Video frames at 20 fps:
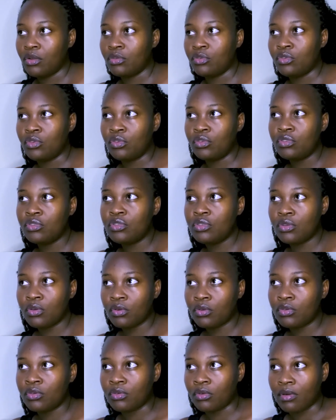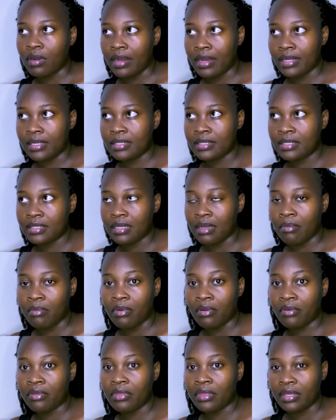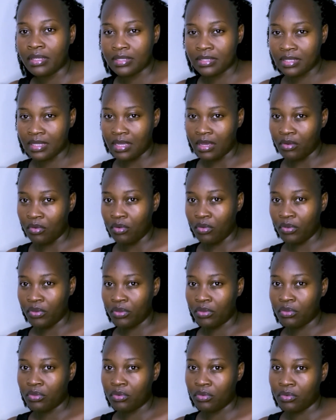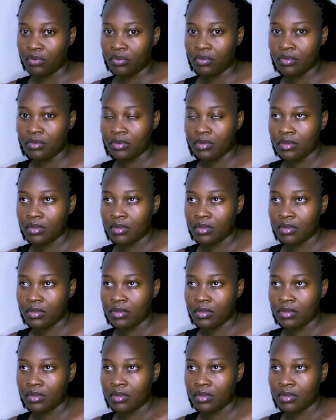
don't talk to us about things they are going through,